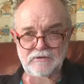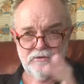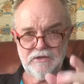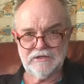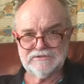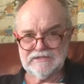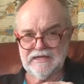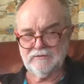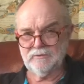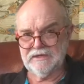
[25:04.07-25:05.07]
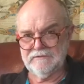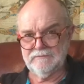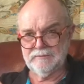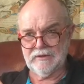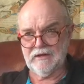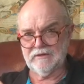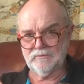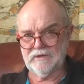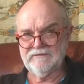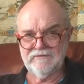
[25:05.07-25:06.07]
all those that had a
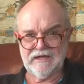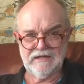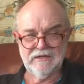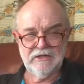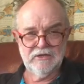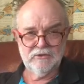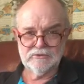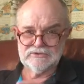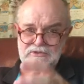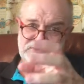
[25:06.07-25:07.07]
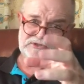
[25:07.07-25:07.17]
WinPilot wind vane also